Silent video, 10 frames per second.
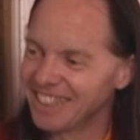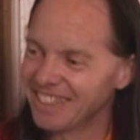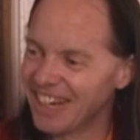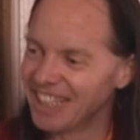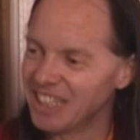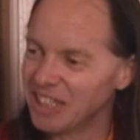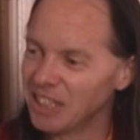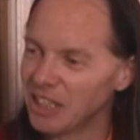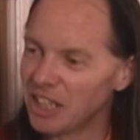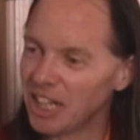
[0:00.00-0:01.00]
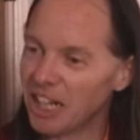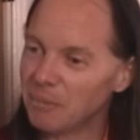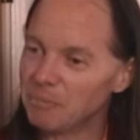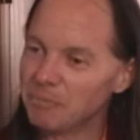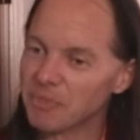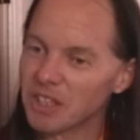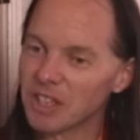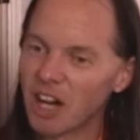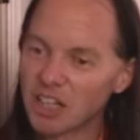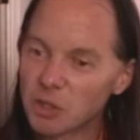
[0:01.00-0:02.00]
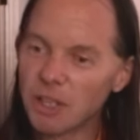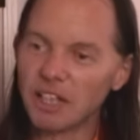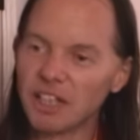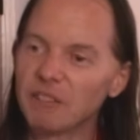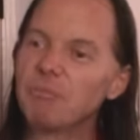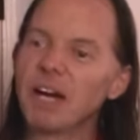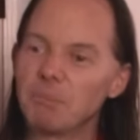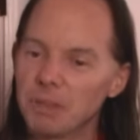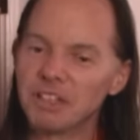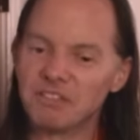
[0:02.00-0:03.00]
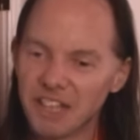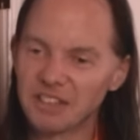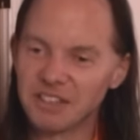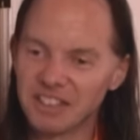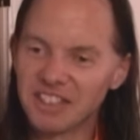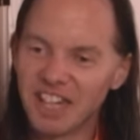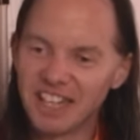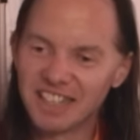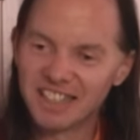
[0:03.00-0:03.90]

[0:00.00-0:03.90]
right? The contrail left by a bird flying through the sky,